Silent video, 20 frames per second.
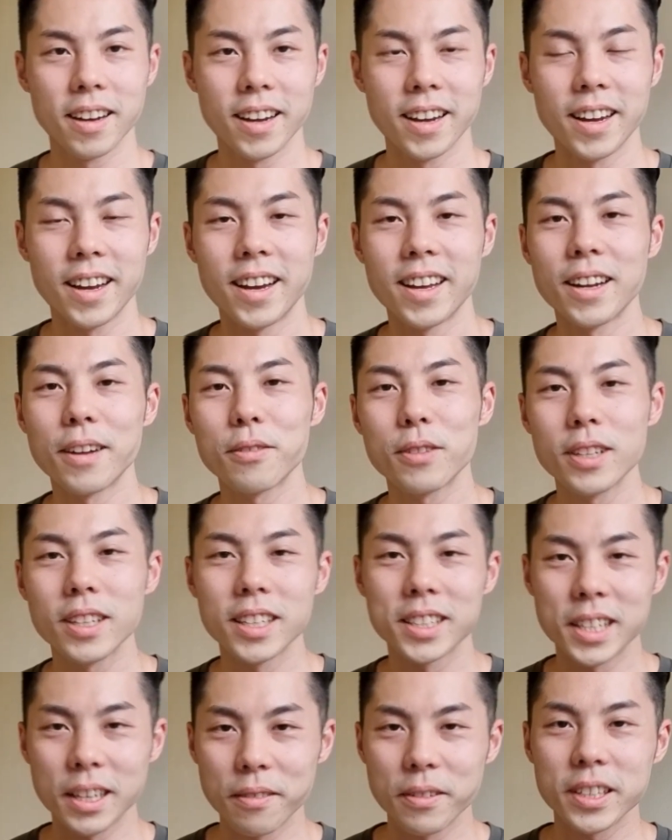And after the
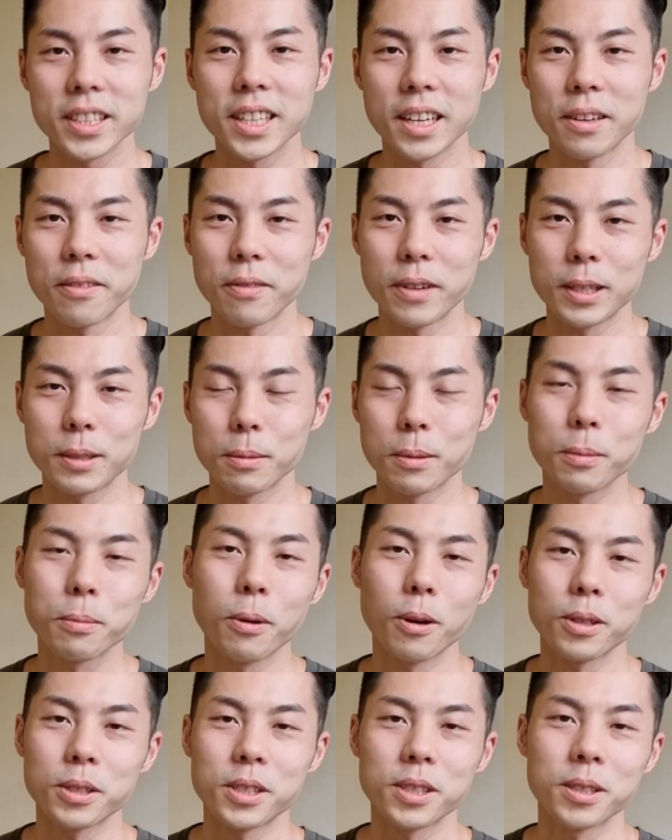savings and investment
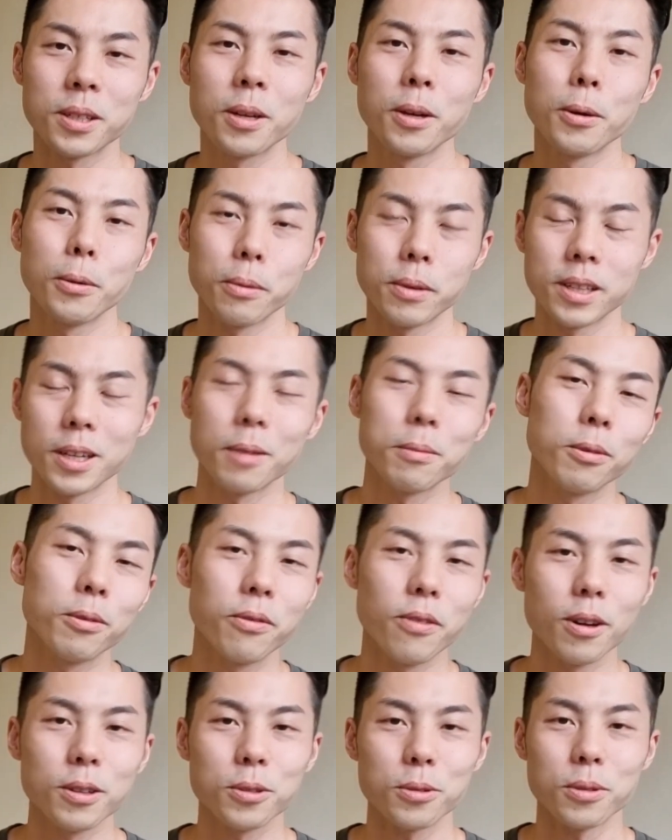portion, we now
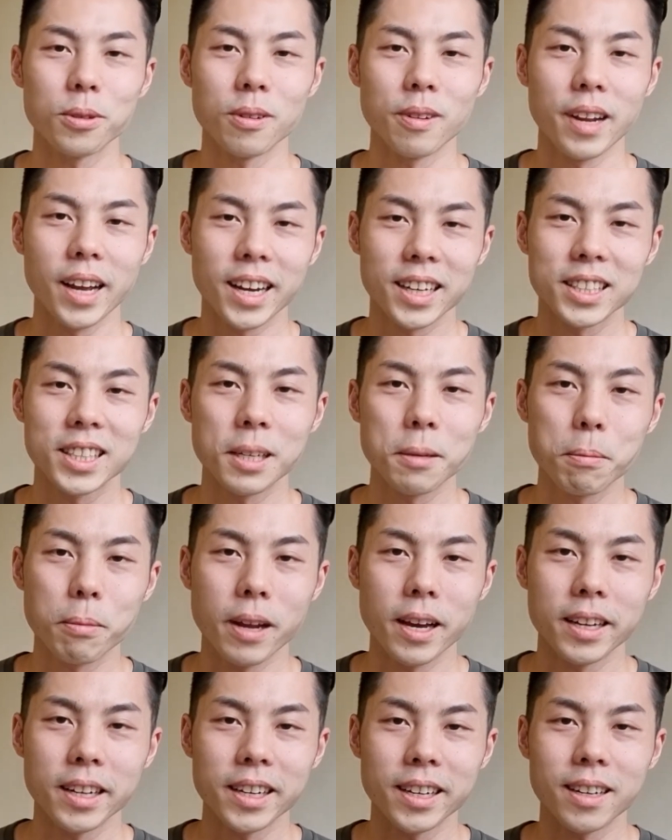move on to legacy
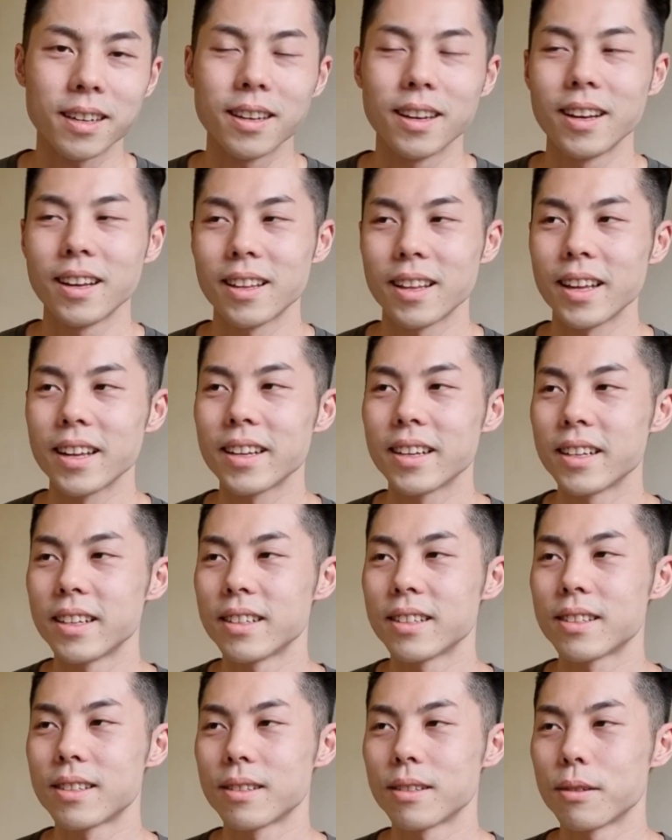planning. That
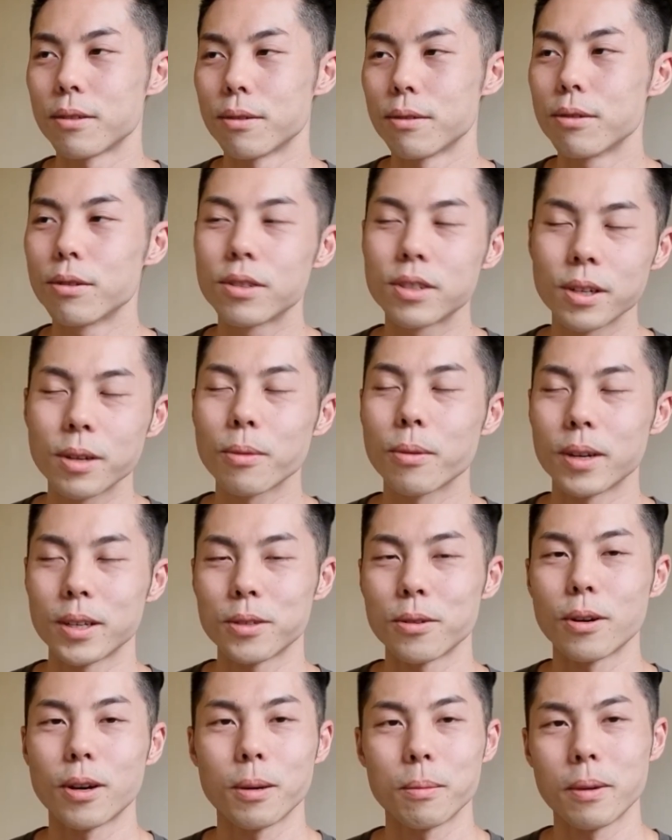is usually when
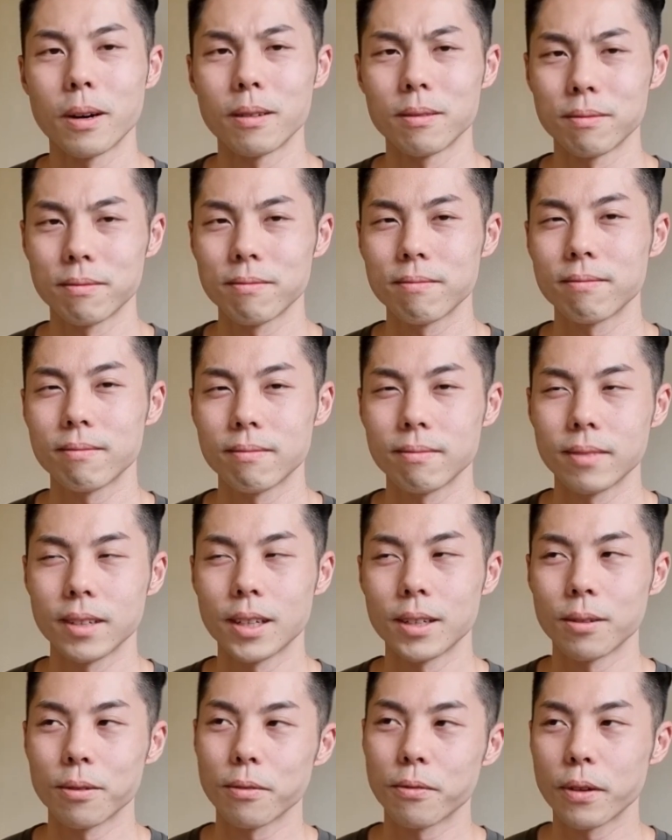you're about
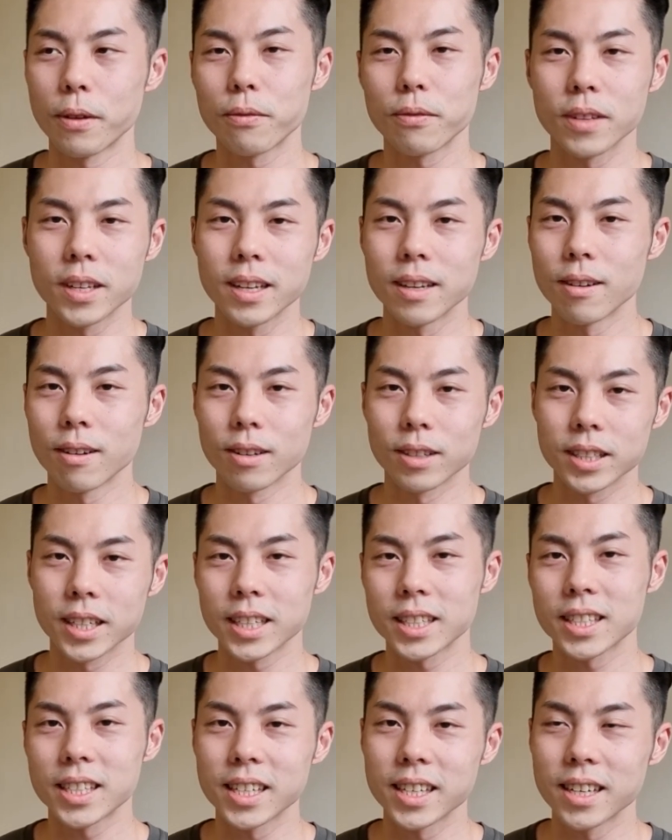50 or
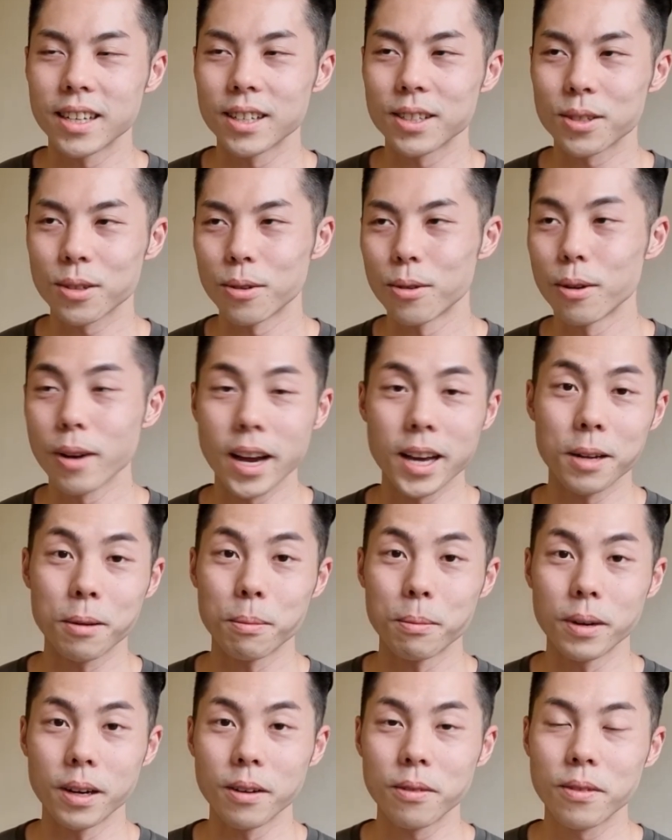60 years old and
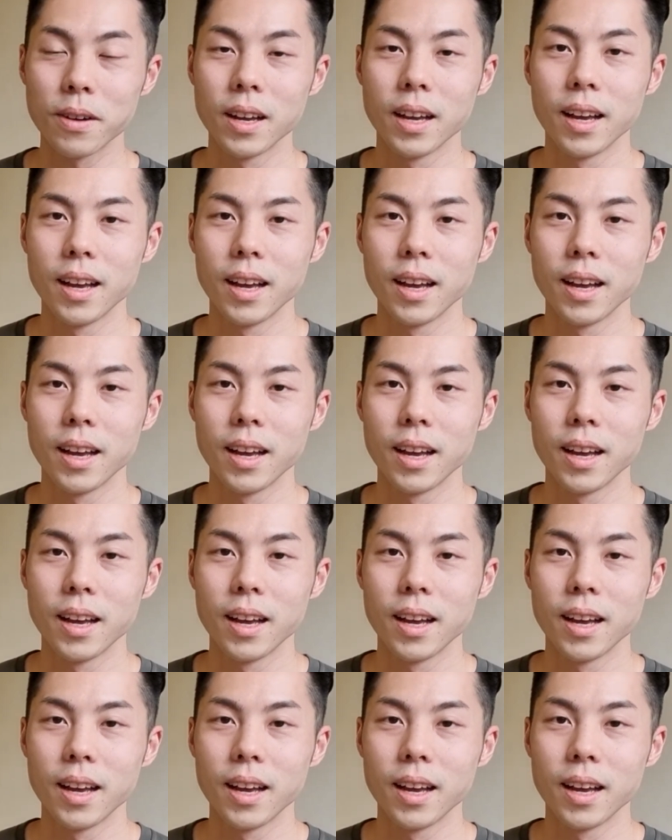above.